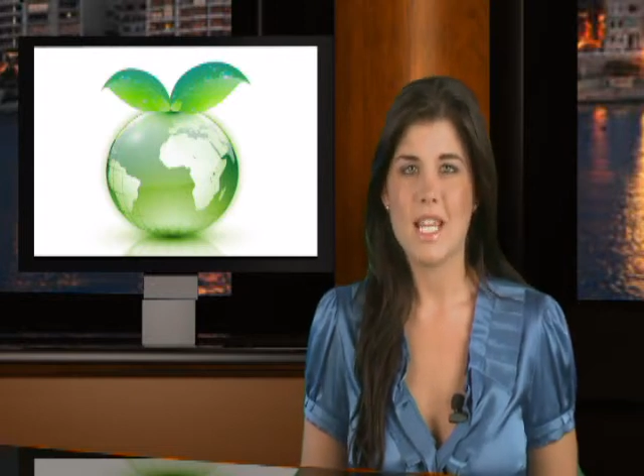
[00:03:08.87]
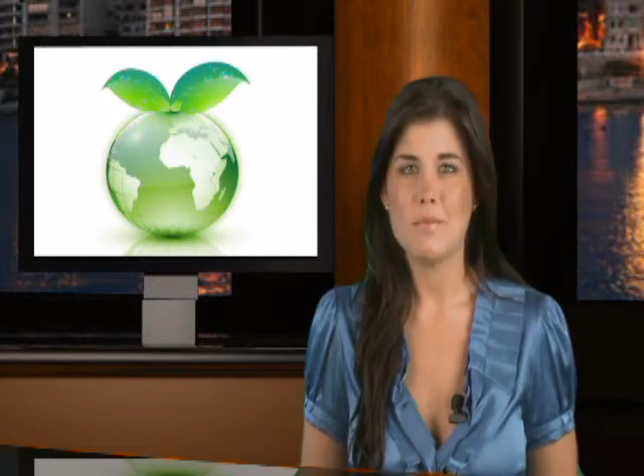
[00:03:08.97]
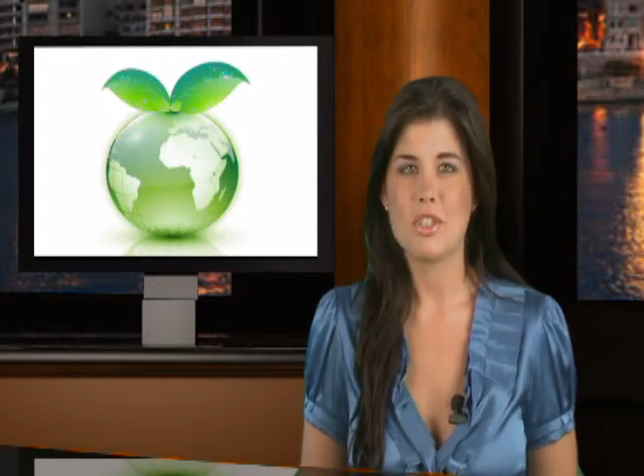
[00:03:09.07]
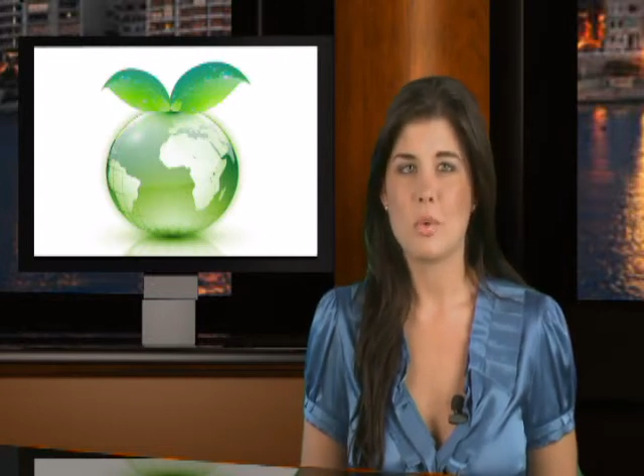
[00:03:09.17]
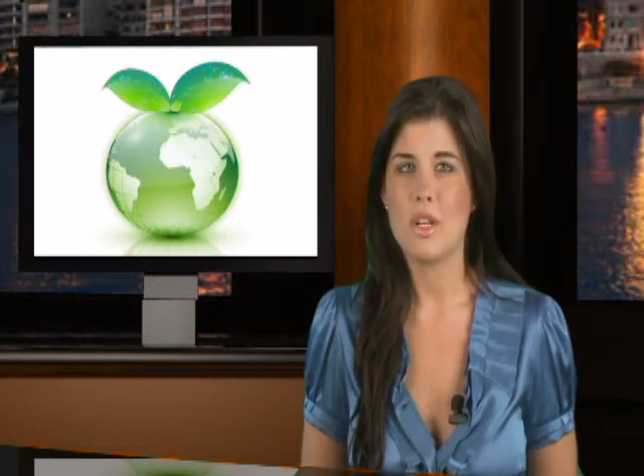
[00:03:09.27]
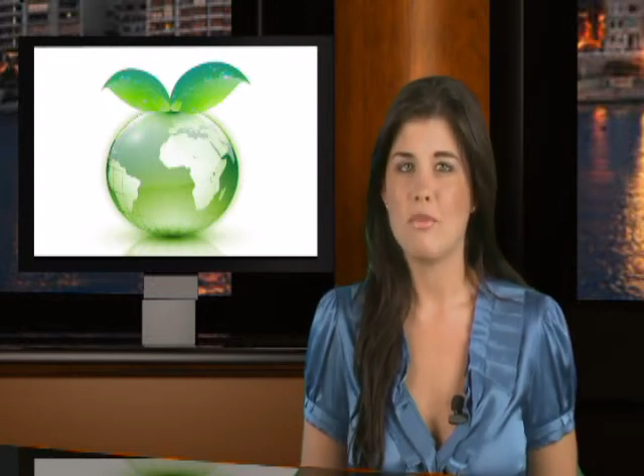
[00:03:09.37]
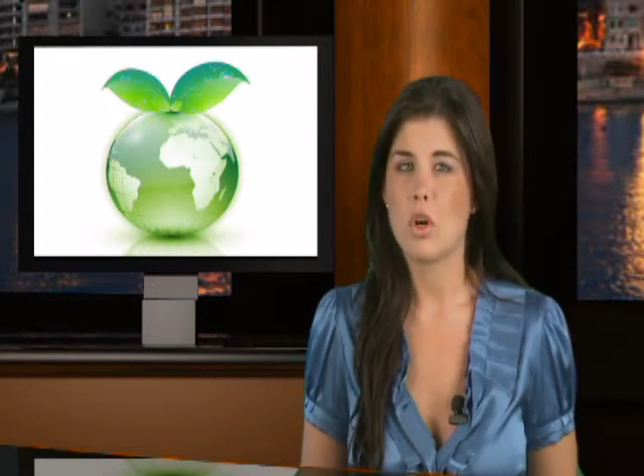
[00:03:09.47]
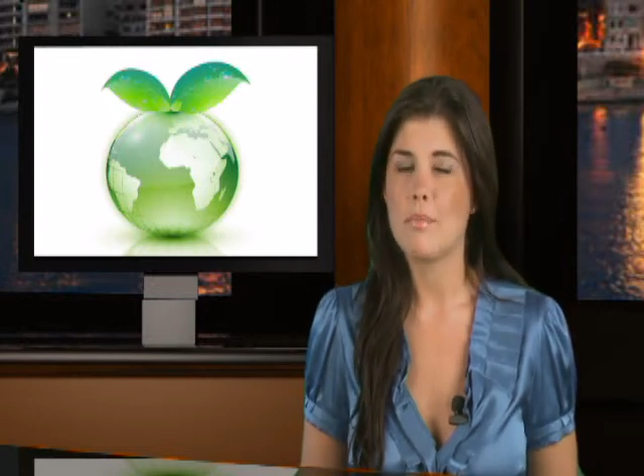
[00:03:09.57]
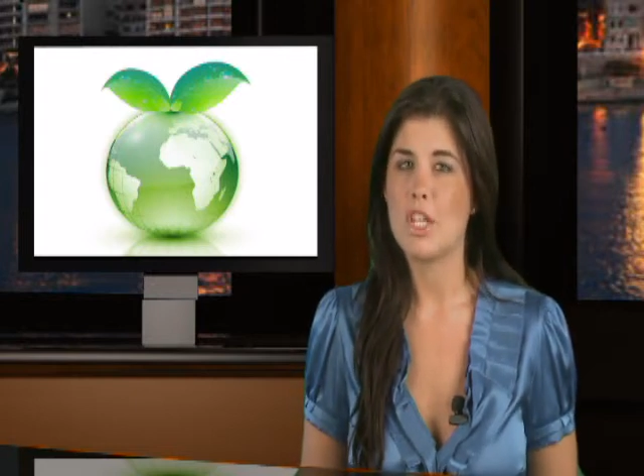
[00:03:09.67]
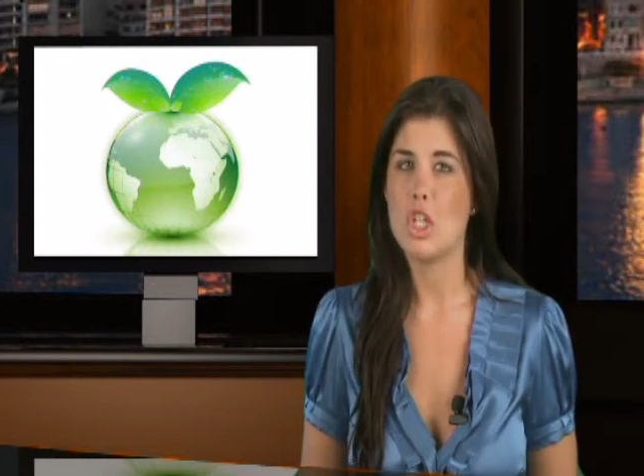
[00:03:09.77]
aims to
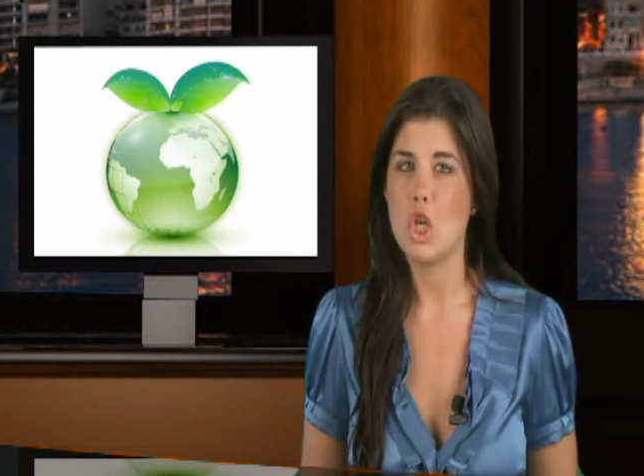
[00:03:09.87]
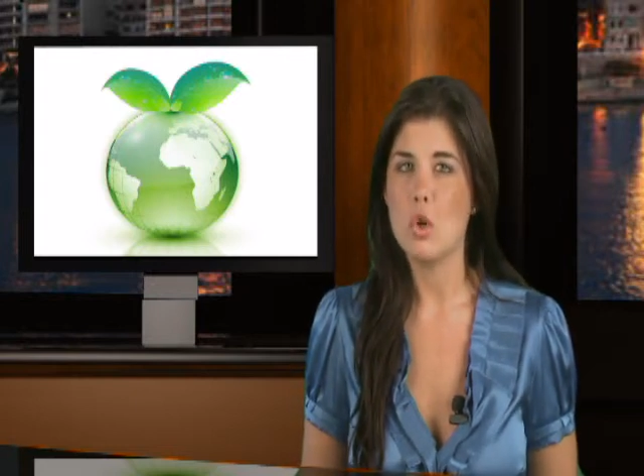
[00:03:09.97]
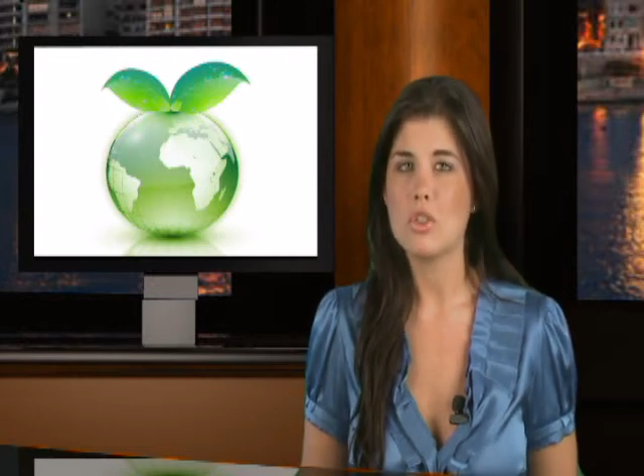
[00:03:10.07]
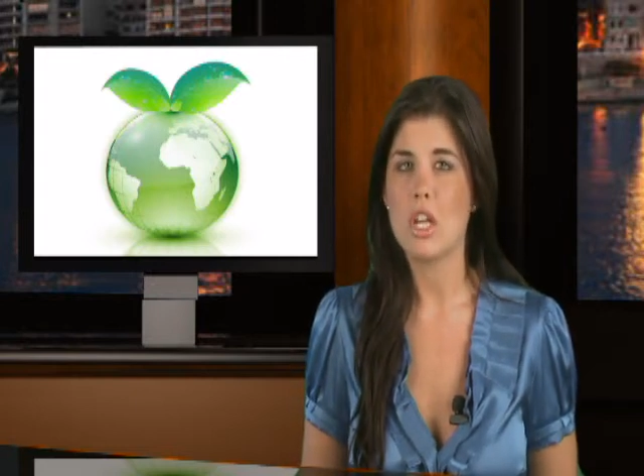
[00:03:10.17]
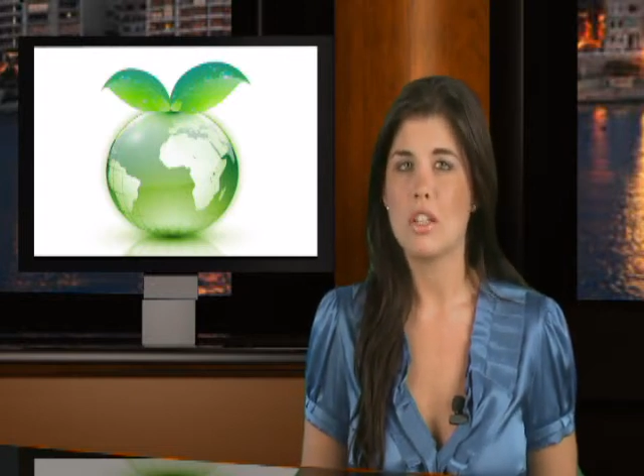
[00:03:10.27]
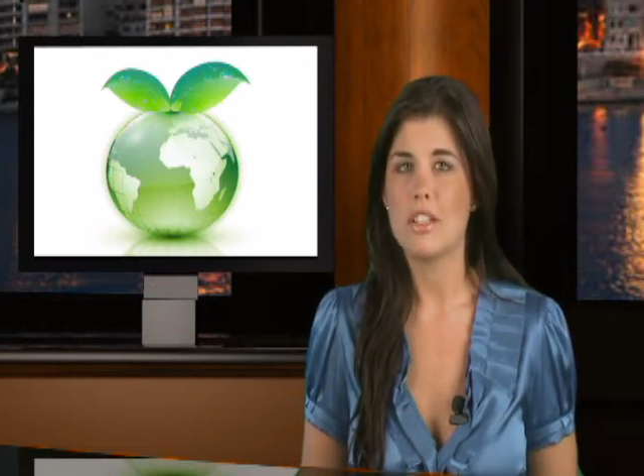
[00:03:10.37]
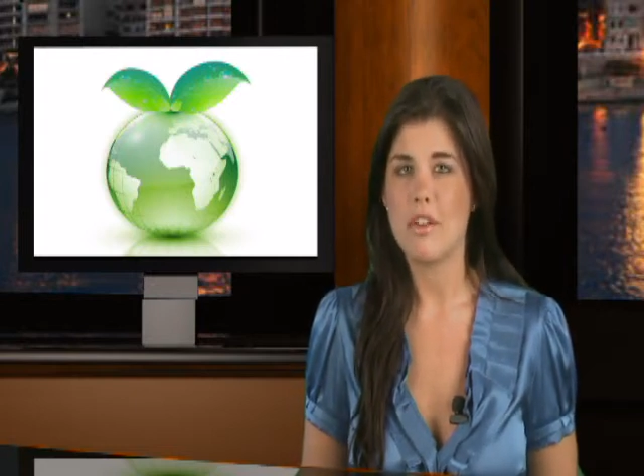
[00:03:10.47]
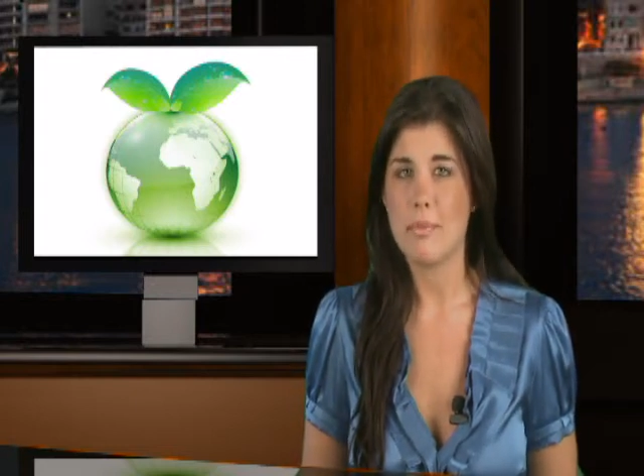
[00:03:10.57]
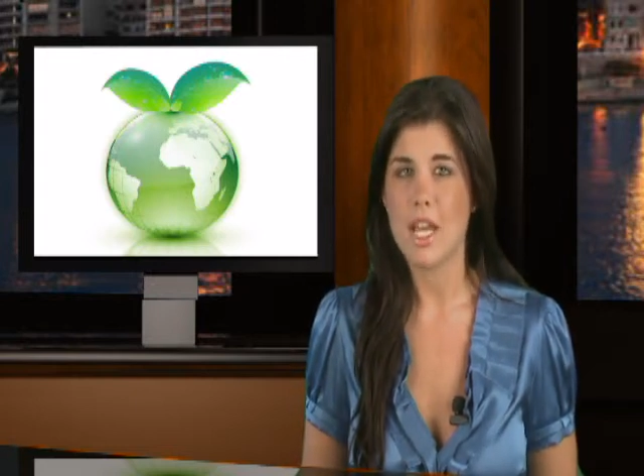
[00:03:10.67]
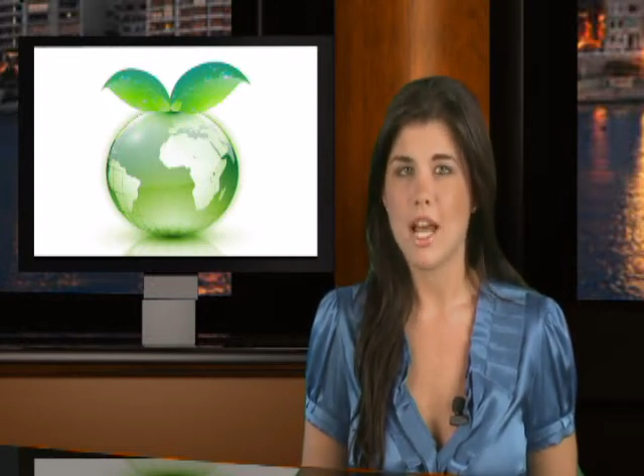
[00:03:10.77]
reform the No Child
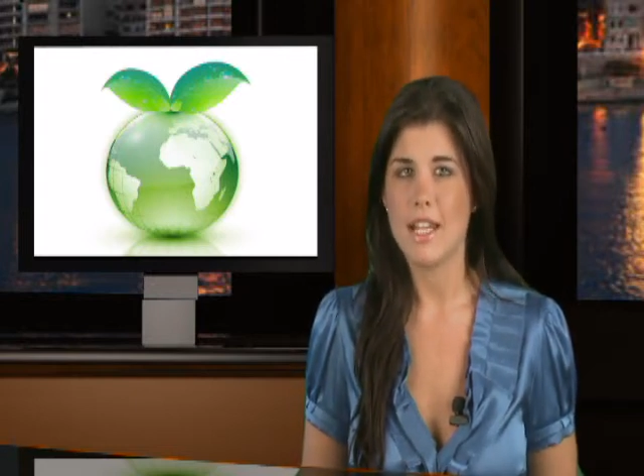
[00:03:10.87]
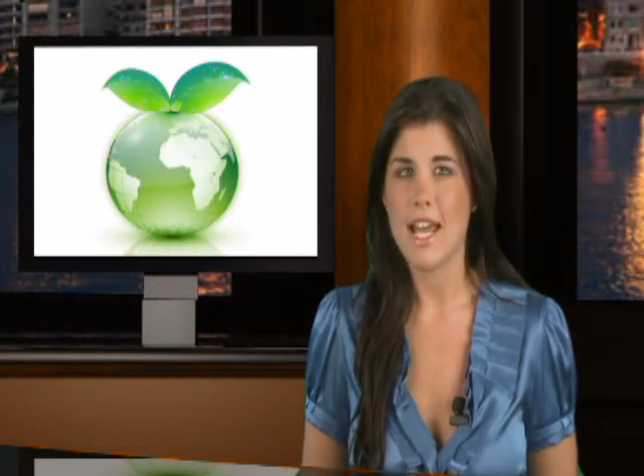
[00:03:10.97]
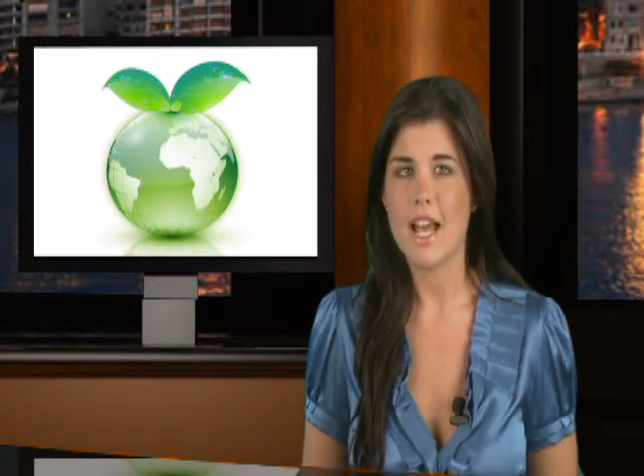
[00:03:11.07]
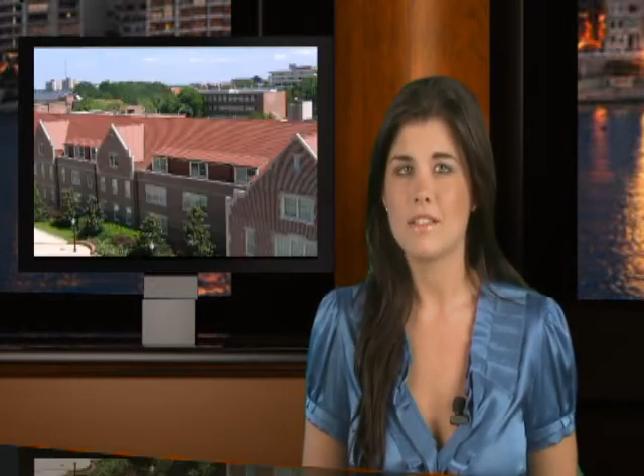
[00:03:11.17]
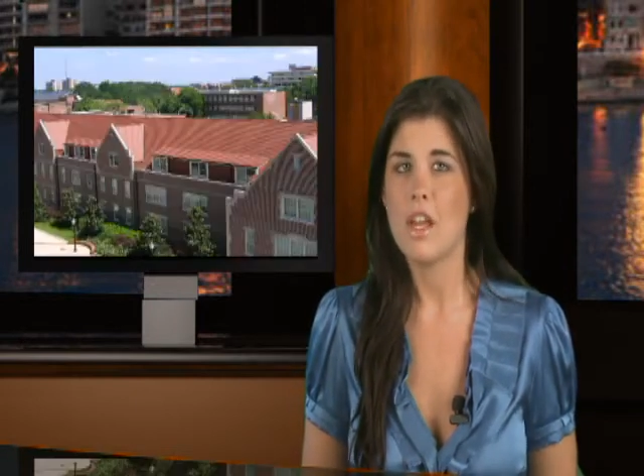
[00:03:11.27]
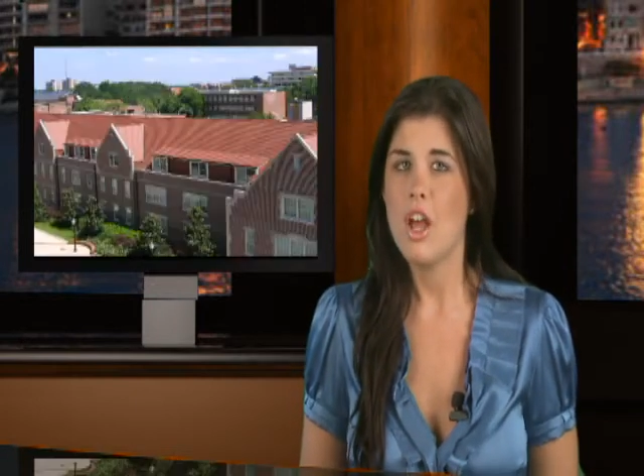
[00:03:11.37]
Left Behind Act,